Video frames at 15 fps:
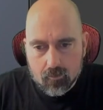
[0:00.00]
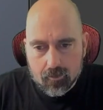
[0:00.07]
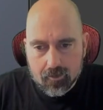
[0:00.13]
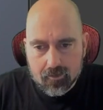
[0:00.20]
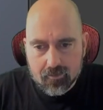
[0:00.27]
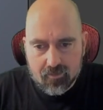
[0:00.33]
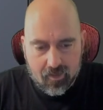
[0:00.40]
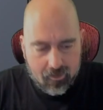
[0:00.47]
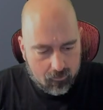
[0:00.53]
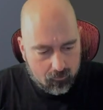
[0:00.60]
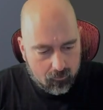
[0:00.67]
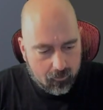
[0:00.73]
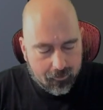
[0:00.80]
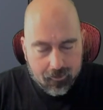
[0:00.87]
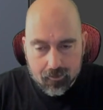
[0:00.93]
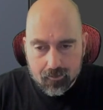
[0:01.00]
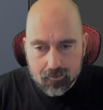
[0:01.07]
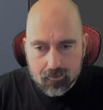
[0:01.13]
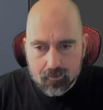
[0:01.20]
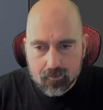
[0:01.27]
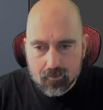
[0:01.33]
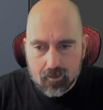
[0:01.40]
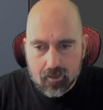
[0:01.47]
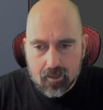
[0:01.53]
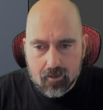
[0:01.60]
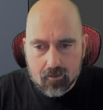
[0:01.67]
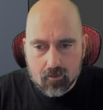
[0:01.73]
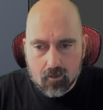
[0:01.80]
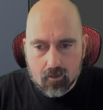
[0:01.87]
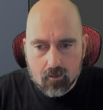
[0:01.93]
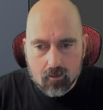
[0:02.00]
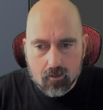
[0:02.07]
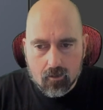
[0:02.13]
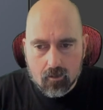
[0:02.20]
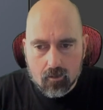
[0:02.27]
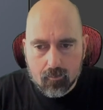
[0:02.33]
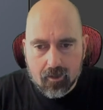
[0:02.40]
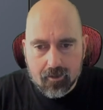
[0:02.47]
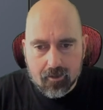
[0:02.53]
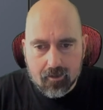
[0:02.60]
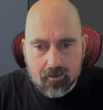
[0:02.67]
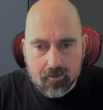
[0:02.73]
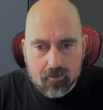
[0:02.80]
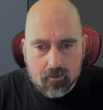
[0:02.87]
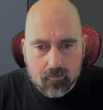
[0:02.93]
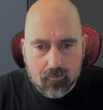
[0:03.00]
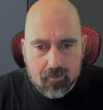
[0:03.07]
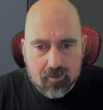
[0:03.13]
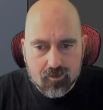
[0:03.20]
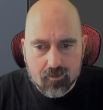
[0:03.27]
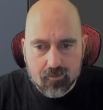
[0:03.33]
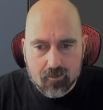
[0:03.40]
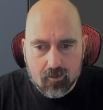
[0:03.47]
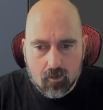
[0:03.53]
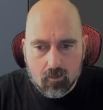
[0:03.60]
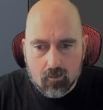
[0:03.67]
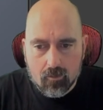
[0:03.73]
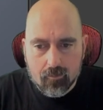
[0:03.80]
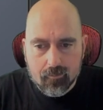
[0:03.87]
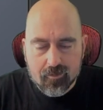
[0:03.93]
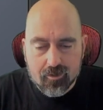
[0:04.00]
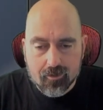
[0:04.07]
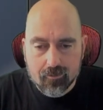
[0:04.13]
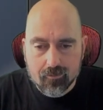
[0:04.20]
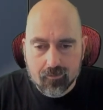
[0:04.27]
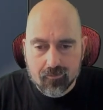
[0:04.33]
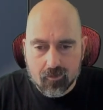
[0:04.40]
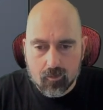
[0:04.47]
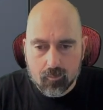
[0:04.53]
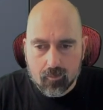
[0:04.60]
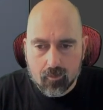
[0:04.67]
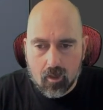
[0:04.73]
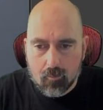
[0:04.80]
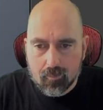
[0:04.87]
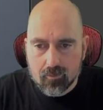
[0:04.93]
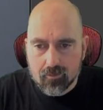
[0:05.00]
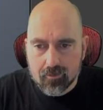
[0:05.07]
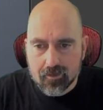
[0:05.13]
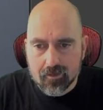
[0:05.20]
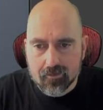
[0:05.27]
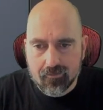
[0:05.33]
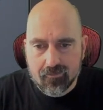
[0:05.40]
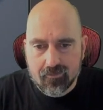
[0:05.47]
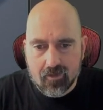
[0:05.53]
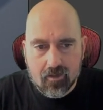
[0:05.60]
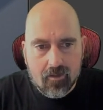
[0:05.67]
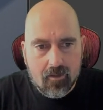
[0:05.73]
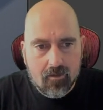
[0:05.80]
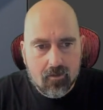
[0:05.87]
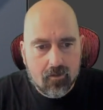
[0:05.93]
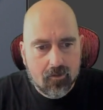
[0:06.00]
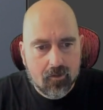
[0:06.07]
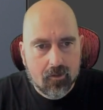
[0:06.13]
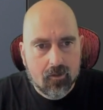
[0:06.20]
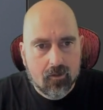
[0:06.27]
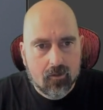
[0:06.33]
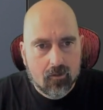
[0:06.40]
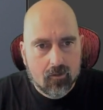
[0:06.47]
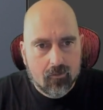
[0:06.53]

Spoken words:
And we're going to take a look at our car body here and make sure that all the materials are properly assigned.